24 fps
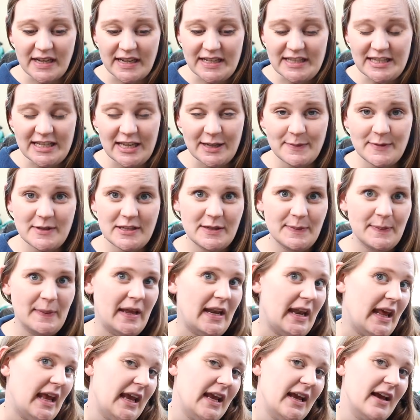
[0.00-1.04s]
done some
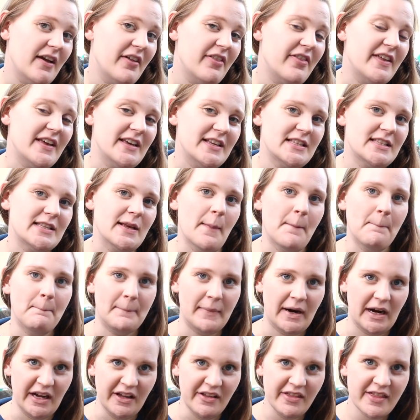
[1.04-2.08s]
spinning this
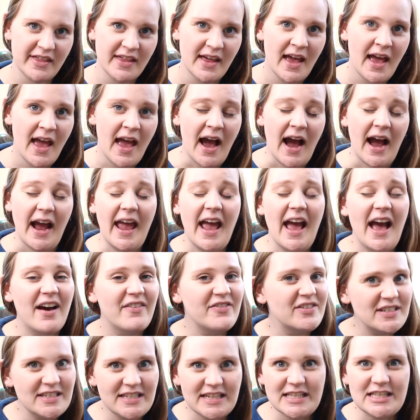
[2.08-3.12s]
month. I
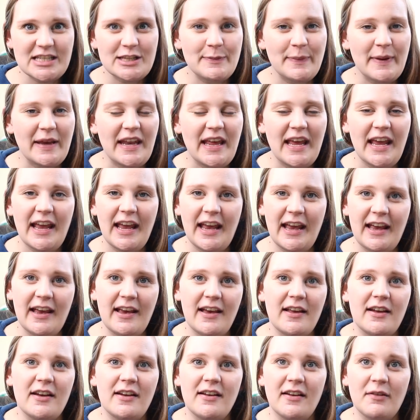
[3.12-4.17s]
haven't done spinning
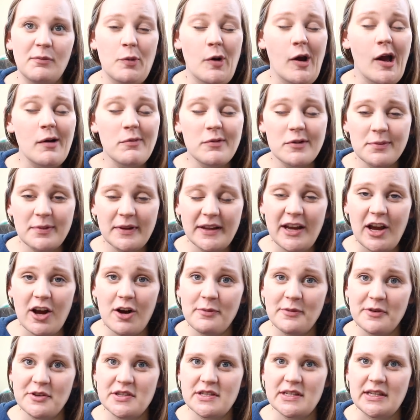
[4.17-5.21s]
in probably
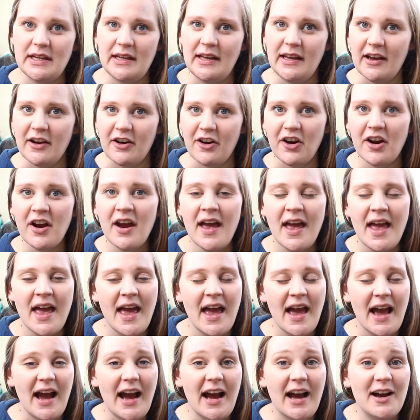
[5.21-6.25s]
almost a year,
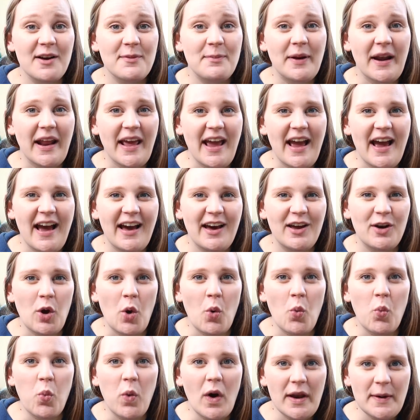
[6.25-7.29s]
but I had
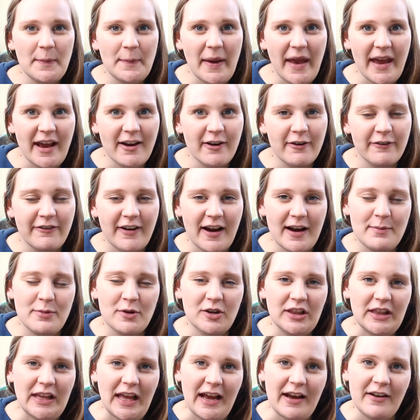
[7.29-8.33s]
one bag of
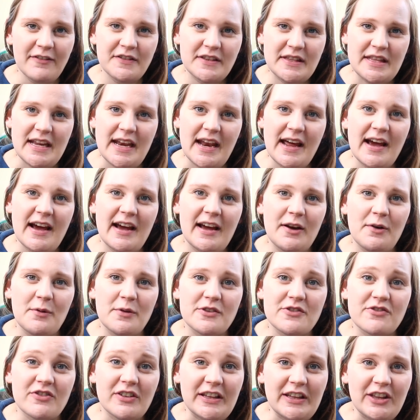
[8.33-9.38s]
fiber left that I
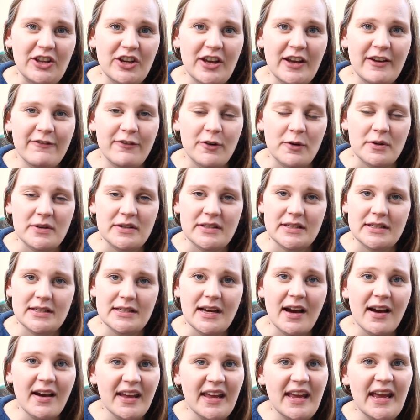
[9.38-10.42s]
was really looking forward to
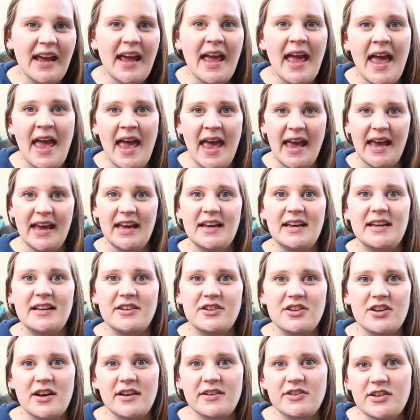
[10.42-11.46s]
dyeing,
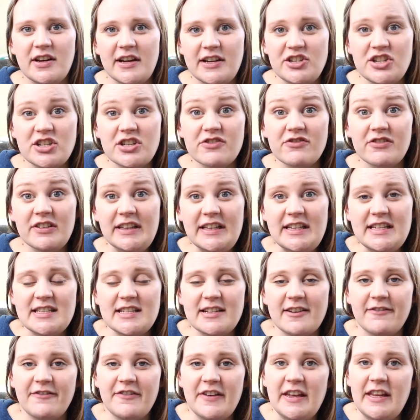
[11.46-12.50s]
and I just released
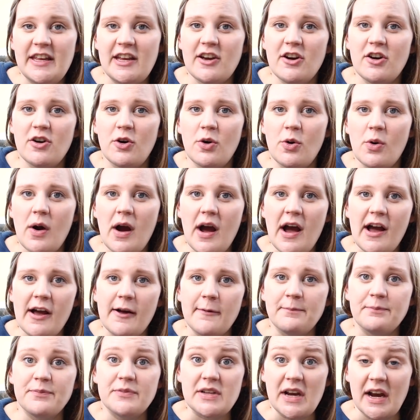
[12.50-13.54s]
a video
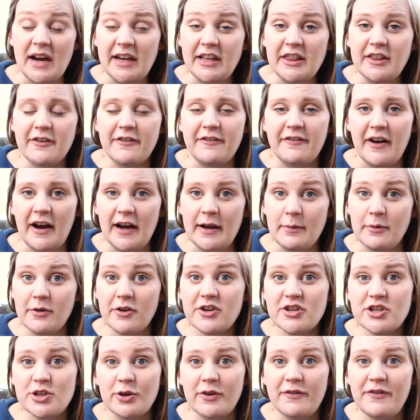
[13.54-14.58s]
dyeing the
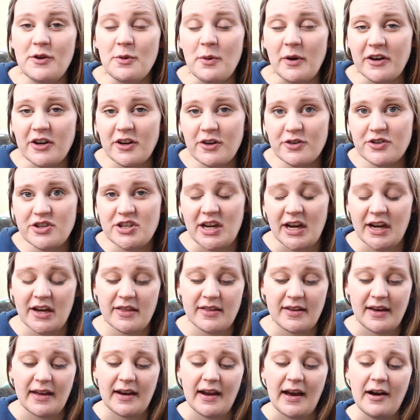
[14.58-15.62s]
fiber, so if you want to go check
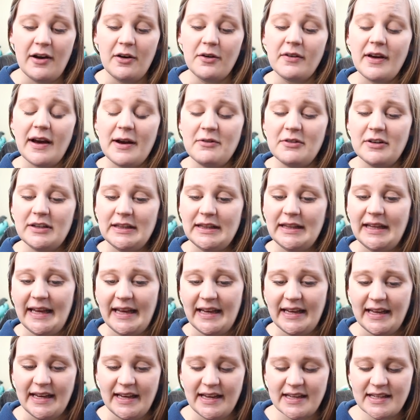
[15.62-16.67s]
that out, I will
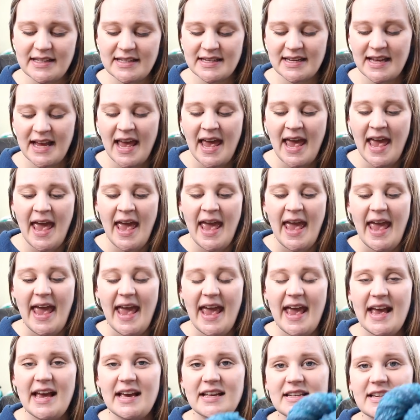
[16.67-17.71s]
link it.
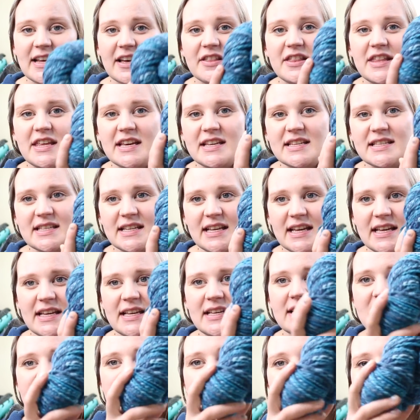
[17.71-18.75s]
And this
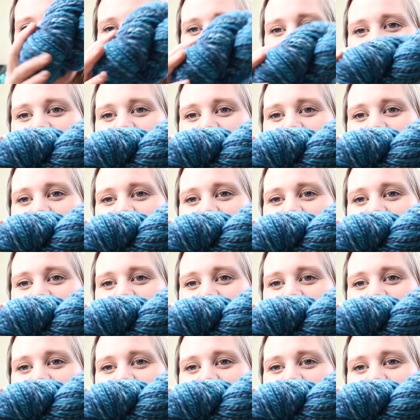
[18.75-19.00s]
is the